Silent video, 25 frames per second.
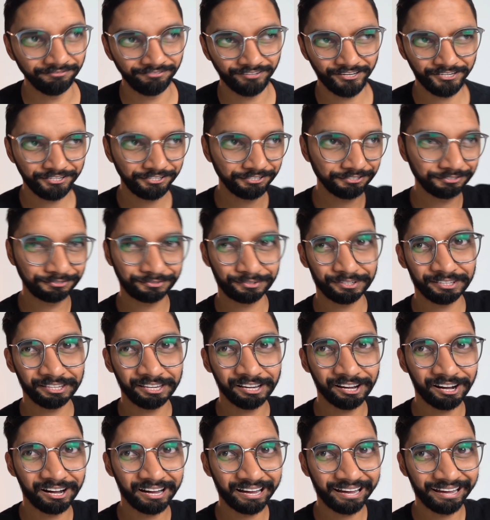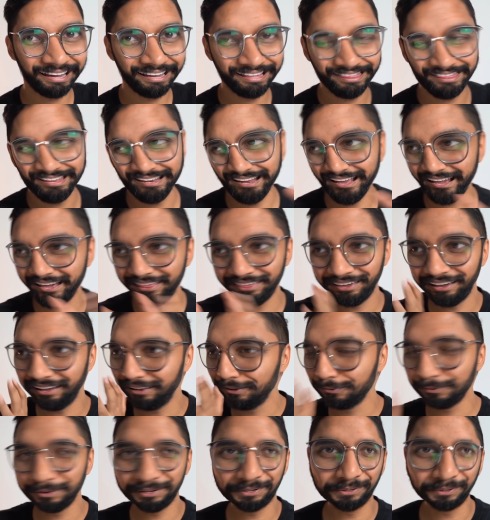inflation's really high, then how the
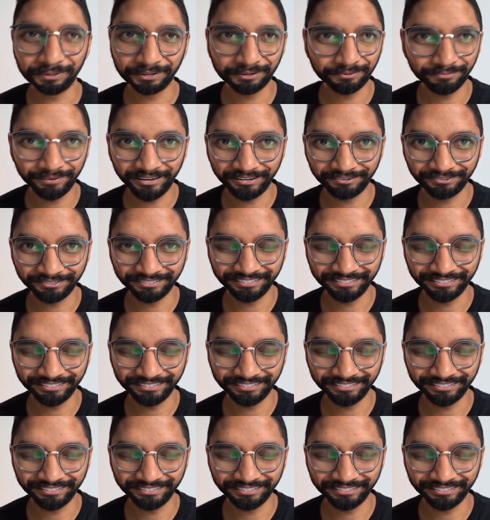hell are we talking about a